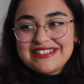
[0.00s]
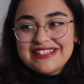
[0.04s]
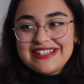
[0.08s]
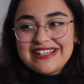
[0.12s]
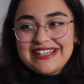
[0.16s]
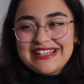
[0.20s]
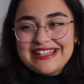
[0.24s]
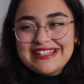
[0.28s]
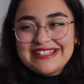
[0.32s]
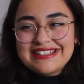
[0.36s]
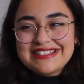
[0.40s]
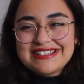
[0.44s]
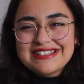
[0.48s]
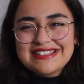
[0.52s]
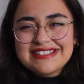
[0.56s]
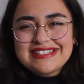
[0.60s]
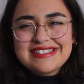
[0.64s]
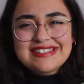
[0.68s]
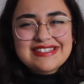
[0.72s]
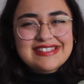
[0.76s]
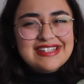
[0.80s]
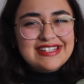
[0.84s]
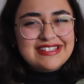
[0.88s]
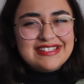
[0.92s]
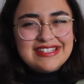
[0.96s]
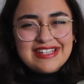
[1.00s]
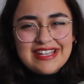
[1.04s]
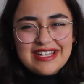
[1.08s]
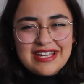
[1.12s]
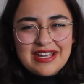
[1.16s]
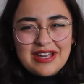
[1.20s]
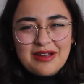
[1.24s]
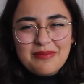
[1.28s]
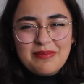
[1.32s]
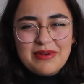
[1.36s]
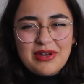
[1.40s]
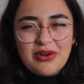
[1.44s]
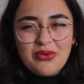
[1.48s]
it sitting
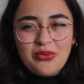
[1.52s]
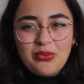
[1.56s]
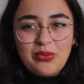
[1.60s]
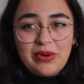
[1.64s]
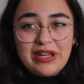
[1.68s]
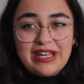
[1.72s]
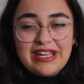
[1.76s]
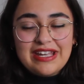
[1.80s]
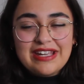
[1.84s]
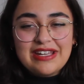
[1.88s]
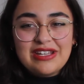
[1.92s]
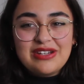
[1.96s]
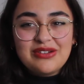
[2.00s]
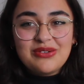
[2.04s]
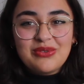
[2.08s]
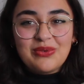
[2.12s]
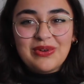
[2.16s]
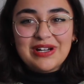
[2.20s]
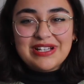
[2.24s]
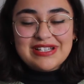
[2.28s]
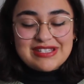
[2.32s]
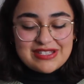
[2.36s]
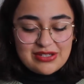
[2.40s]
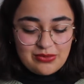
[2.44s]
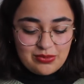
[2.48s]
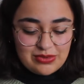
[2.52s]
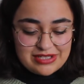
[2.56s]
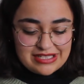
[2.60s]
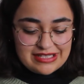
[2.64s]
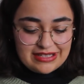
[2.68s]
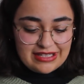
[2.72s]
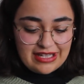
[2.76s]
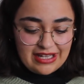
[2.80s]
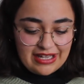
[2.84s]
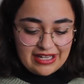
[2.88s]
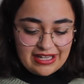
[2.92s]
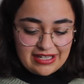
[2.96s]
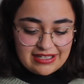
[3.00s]
a bit weird once it was
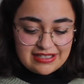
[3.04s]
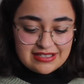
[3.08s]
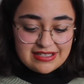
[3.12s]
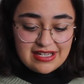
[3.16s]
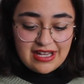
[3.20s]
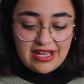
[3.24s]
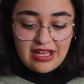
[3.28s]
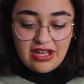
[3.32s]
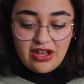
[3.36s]
lined.